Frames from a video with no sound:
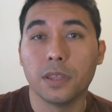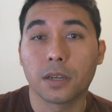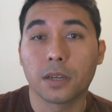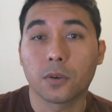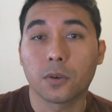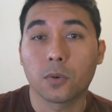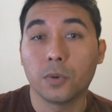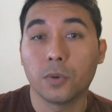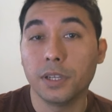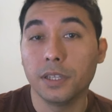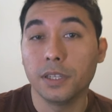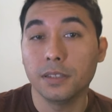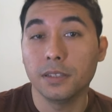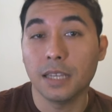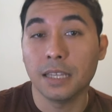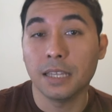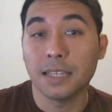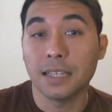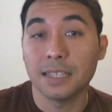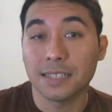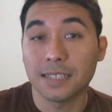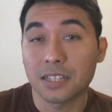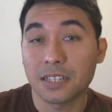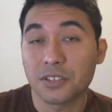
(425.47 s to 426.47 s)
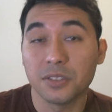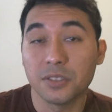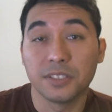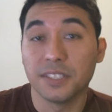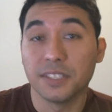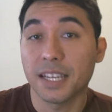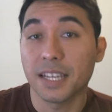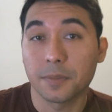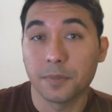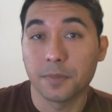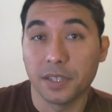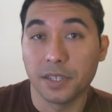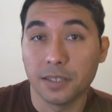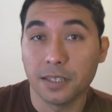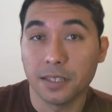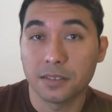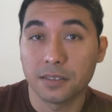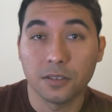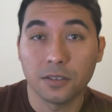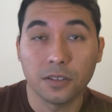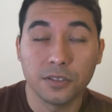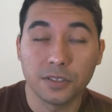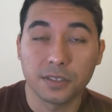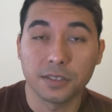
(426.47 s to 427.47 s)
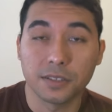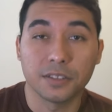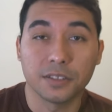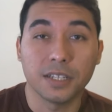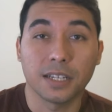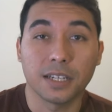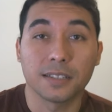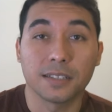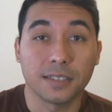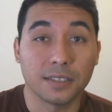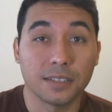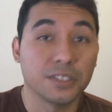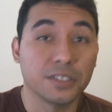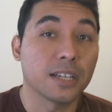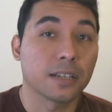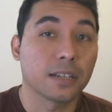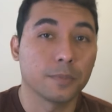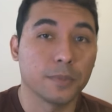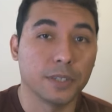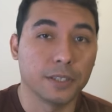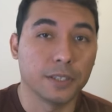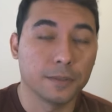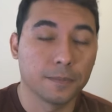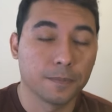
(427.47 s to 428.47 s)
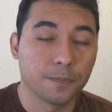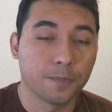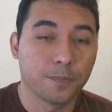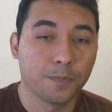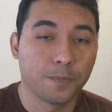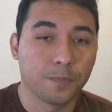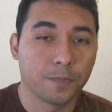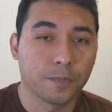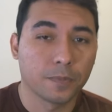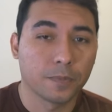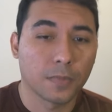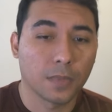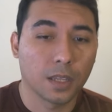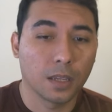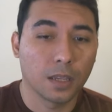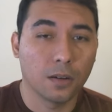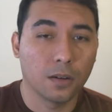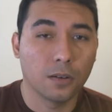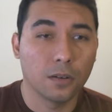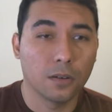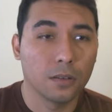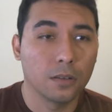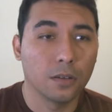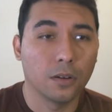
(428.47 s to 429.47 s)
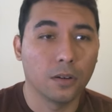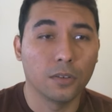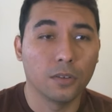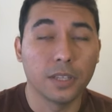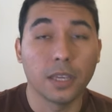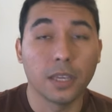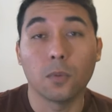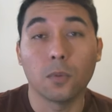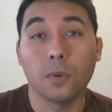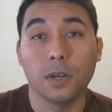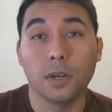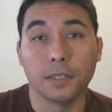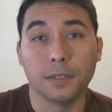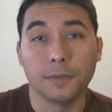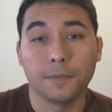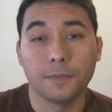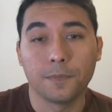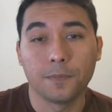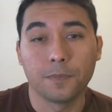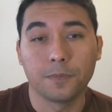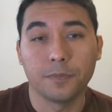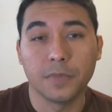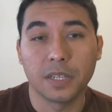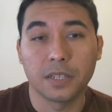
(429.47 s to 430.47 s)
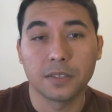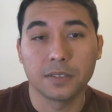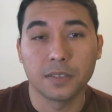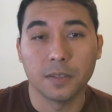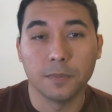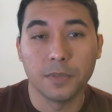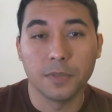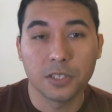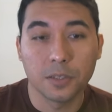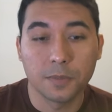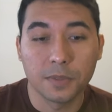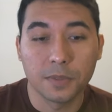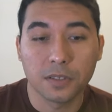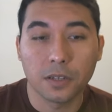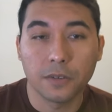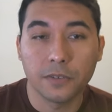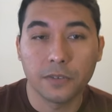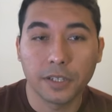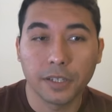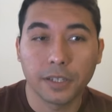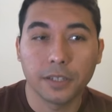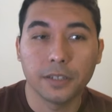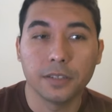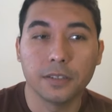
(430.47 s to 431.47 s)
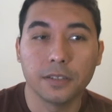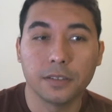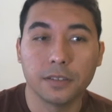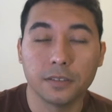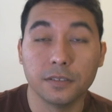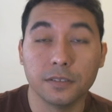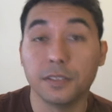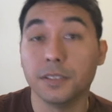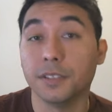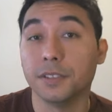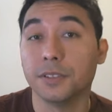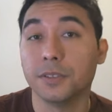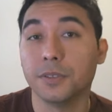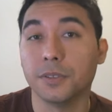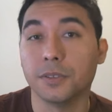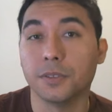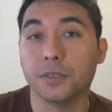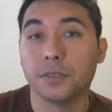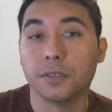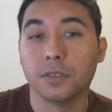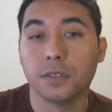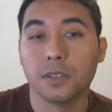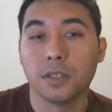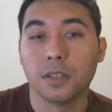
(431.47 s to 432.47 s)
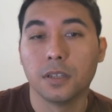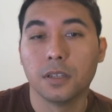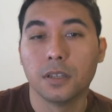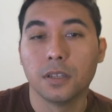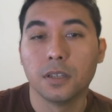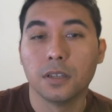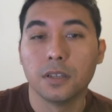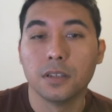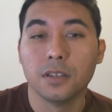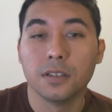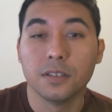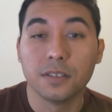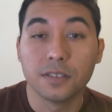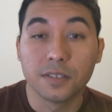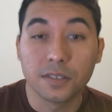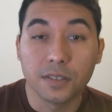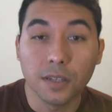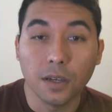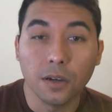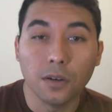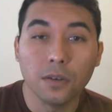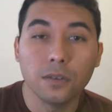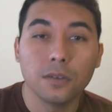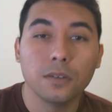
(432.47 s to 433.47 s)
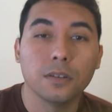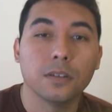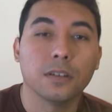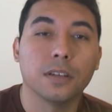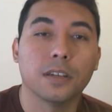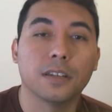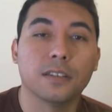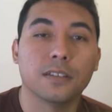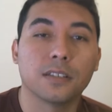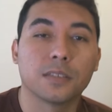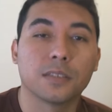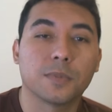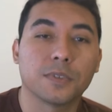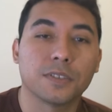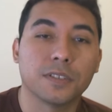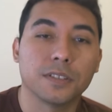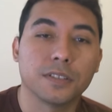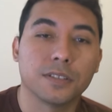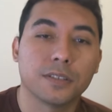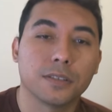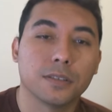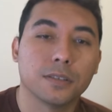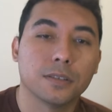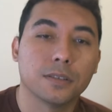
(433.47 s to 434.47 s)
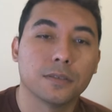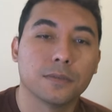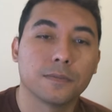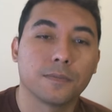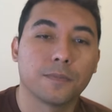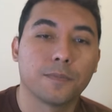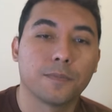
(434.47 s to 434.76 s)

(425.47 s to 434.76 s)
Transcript: queen, and that's actually checkmate. That's not just a check, it's a checkmate on a1, because the bishop is covering here d2. So in this position,